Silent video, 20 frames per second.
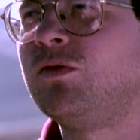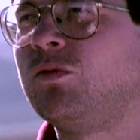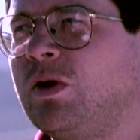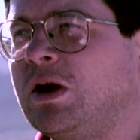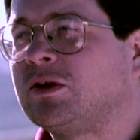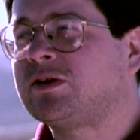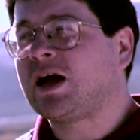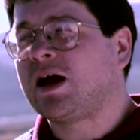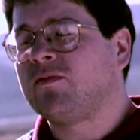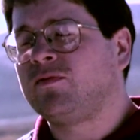
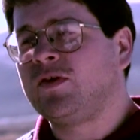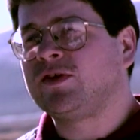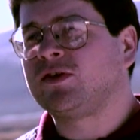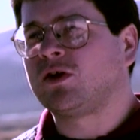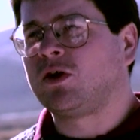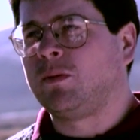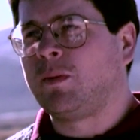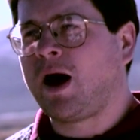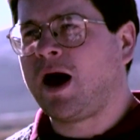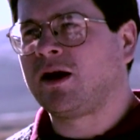Real-time
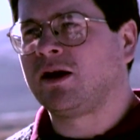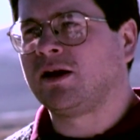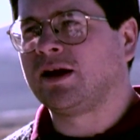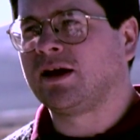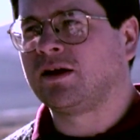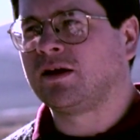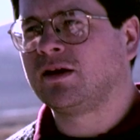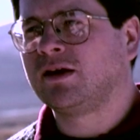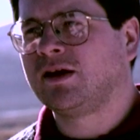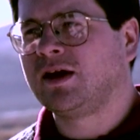physical modeling
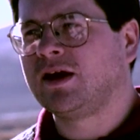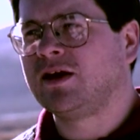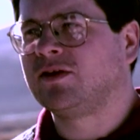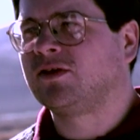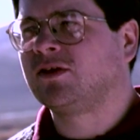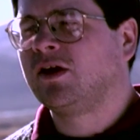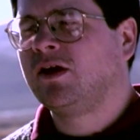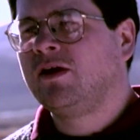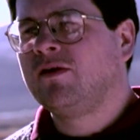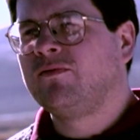
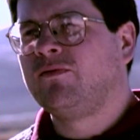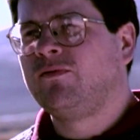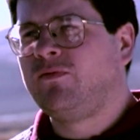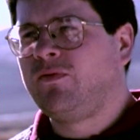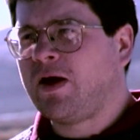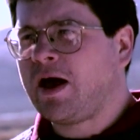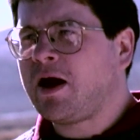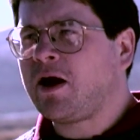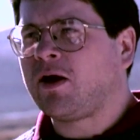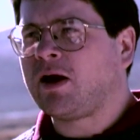is
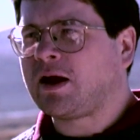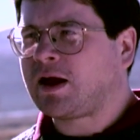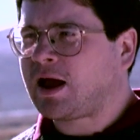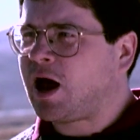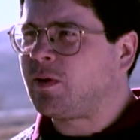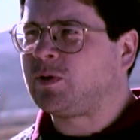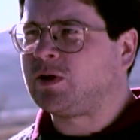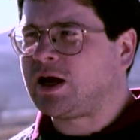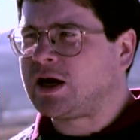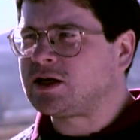very
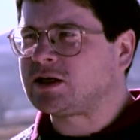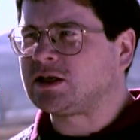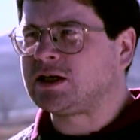computation